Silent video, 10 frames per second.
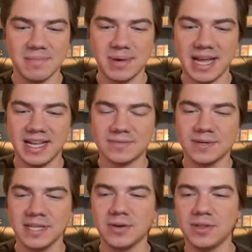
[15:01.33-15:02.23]
but it's
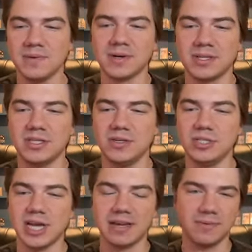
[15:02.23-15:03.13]
really only worth the two
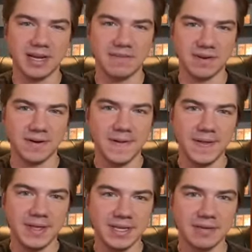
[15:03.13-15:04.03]
check whenever
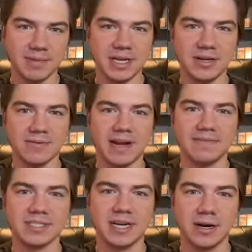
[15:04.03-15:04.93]
committing your
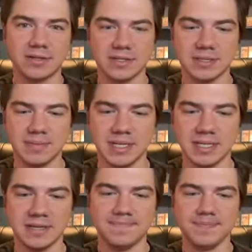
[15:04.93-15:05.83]
rival's character is a big
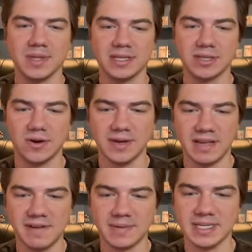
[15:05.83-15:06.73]
deal. So
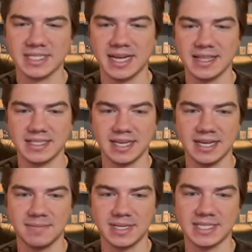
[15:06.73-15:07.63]
if I'm going to side this
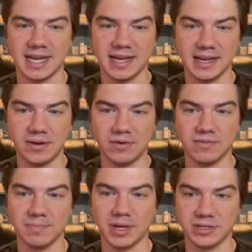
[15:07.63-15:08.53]
in, I'm going to side it in
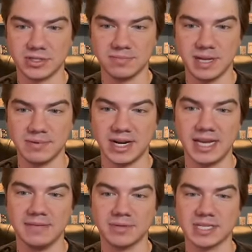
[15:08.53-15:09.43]
over Punisher's Beam or
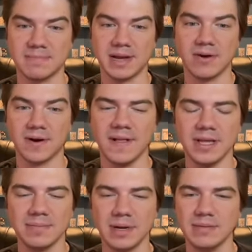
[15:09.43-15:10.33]
80% power,
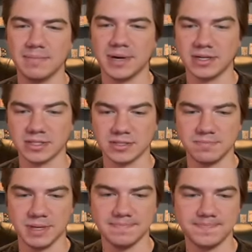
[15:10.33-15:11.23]
probably Punisher's
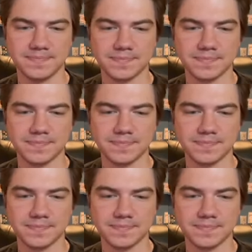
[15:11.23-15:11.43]
Beam.